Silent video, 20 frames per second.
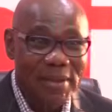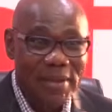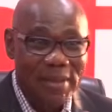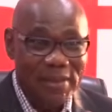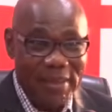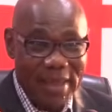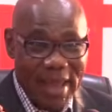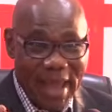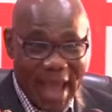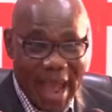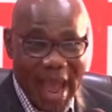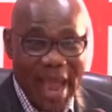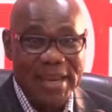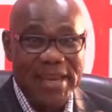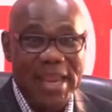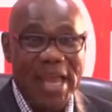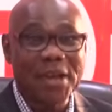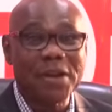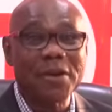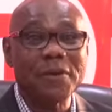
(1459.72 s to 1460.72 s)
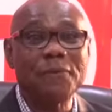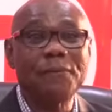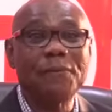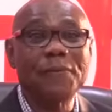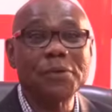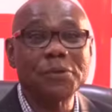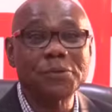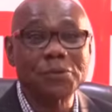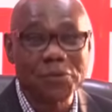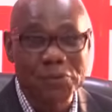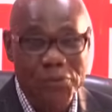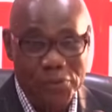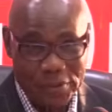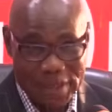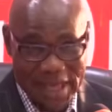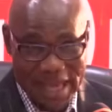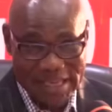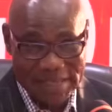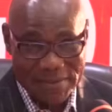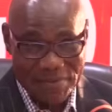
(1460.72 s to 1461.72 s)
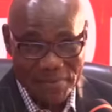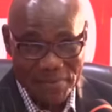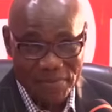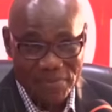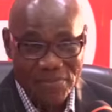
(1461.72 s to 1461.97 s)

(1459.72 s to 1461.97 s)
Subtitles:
The INEC refused to do that.